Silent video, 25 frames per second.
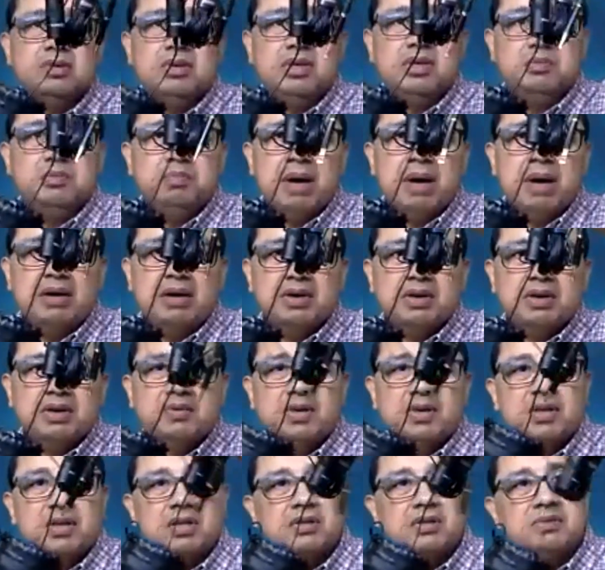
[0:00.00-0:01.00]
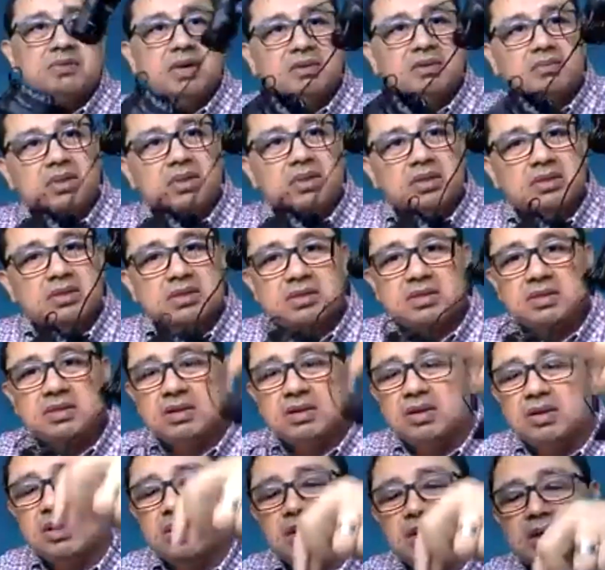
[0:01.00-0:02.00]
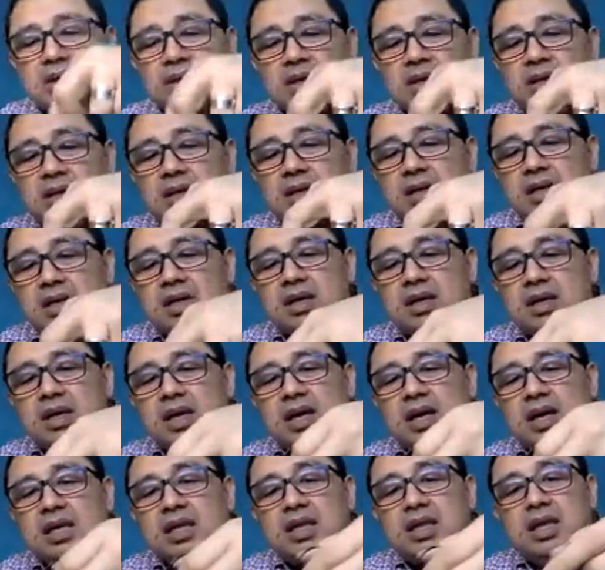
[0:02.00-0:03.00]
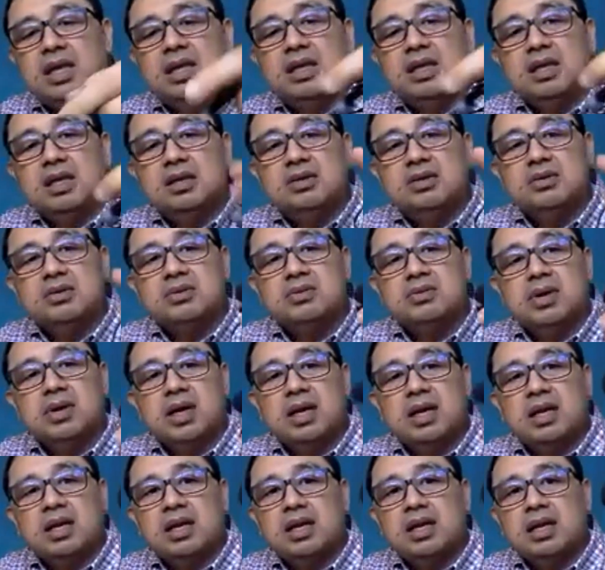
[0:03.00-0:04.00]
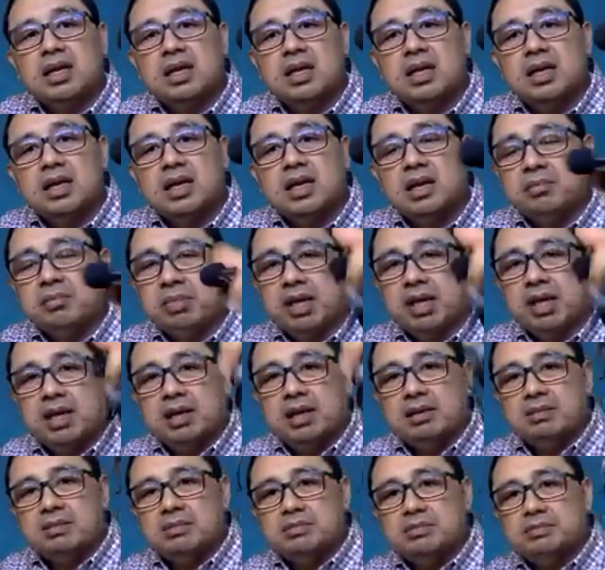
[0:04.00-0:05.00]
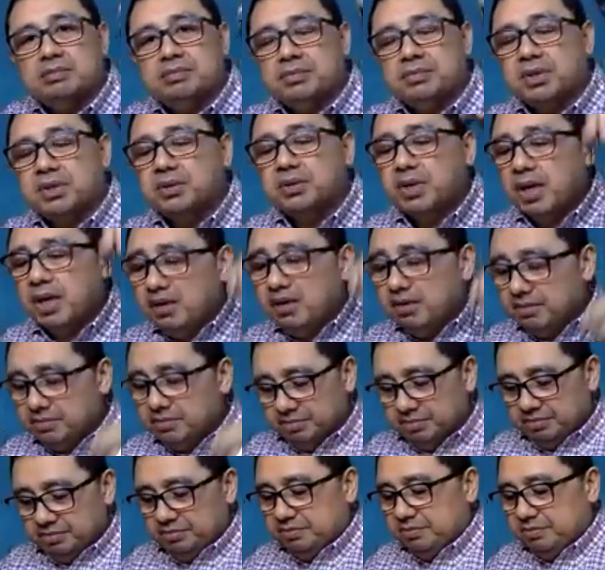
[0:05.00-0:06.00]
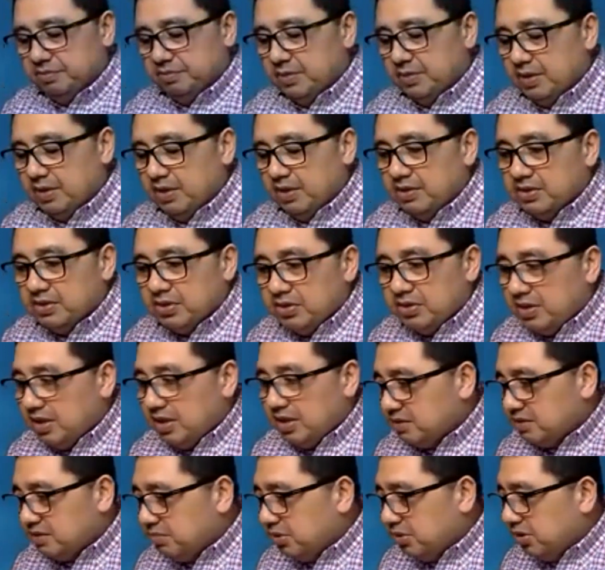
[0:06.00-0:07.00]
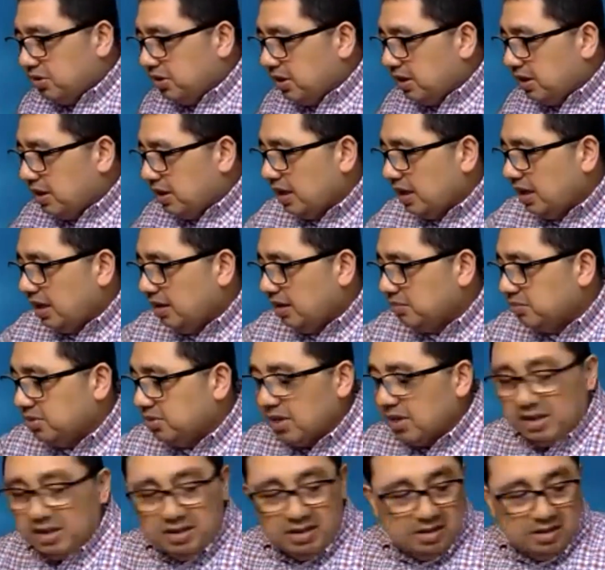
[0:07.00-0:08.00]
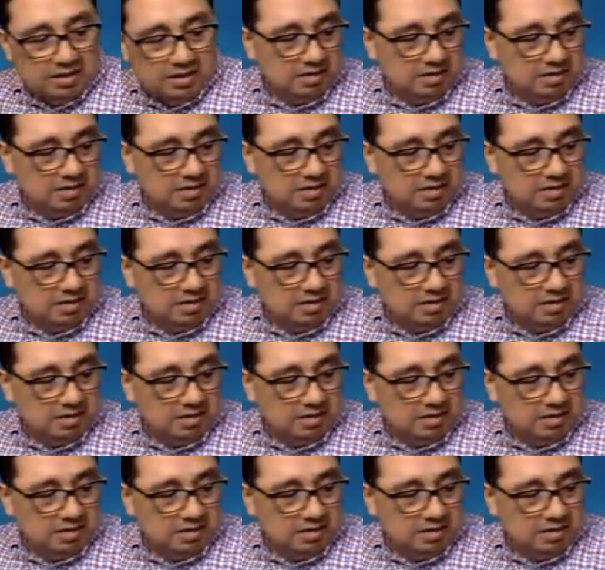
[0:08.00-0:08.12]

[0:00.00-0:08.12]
need power for this one because it's long, and then the usual lapel. Okay, so that's Boya M1.